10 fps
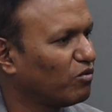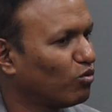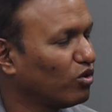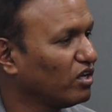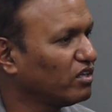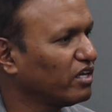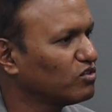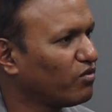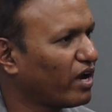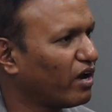Only thing is
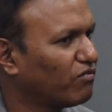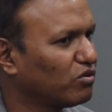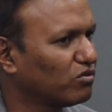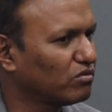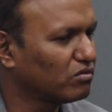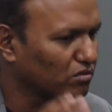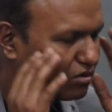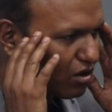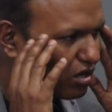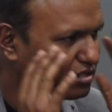we have to
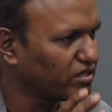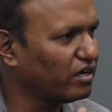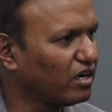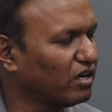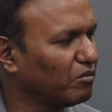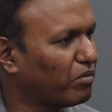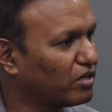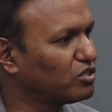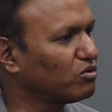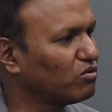constantly
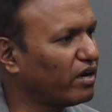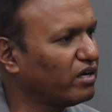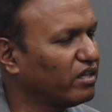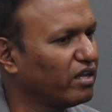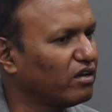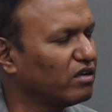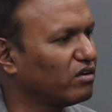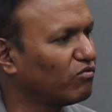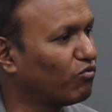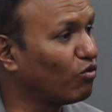pursue and
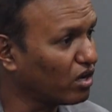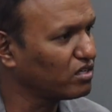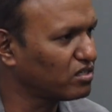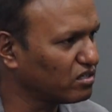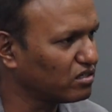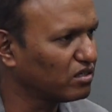then focused.